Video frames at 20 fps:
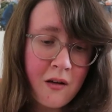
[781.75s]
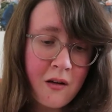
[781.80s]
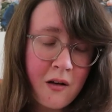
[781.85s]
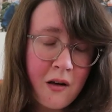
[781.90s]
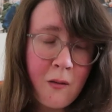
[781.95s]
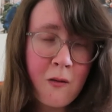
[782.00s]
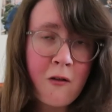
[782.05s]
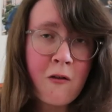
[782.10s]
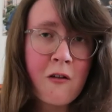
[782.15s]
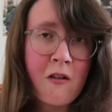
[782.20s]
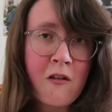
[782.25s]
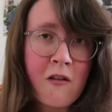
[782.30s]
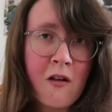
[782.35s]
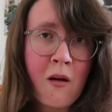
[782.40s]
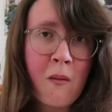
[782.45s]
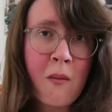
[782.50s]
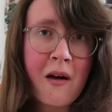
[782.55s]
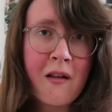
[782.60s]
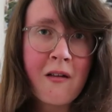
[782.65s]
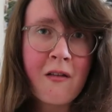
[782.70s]
He was dressed
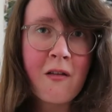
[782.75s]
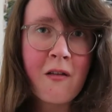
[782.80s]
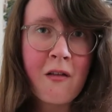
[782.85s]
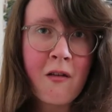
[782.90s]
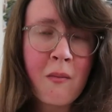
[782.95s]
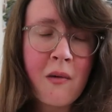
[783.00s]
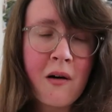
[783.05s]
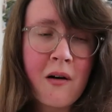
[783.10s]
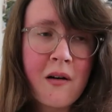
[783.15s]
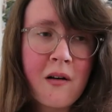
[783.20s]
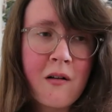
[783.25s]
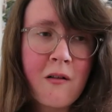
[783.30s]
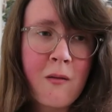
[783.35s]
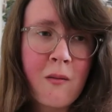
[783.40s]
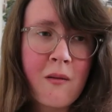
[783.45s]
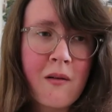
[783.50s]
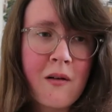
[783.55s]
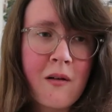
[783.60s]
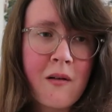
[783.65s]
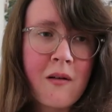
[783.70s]
up as the Spine
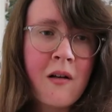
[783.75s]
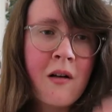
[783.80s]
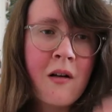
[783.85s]
as well.